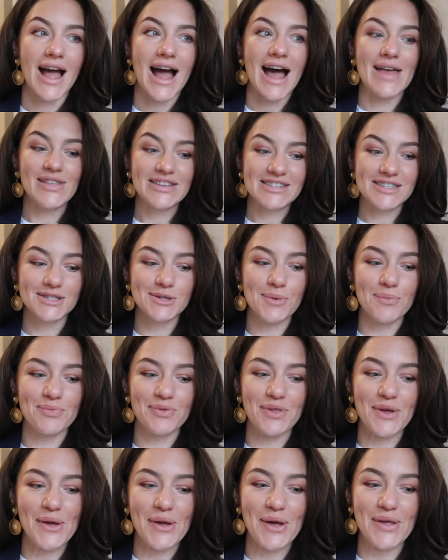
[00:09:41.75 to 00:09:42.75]
and this is
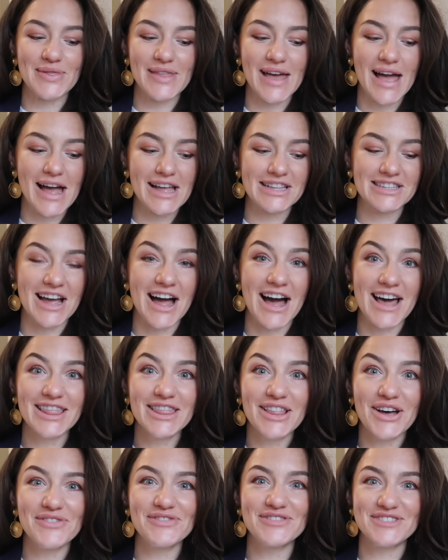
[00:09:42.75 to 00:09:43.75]
something that I
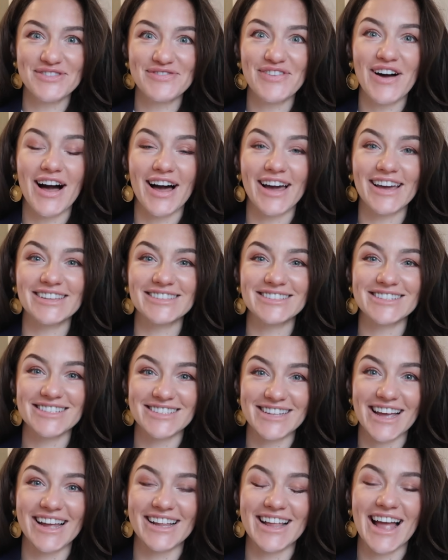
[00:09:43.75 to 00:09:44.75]
love to find
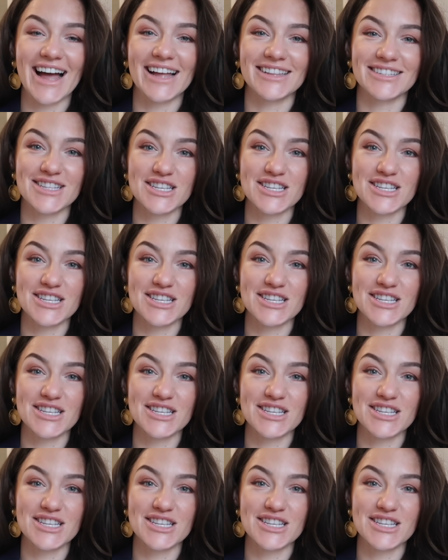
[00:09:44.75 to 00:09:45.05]
secondhand,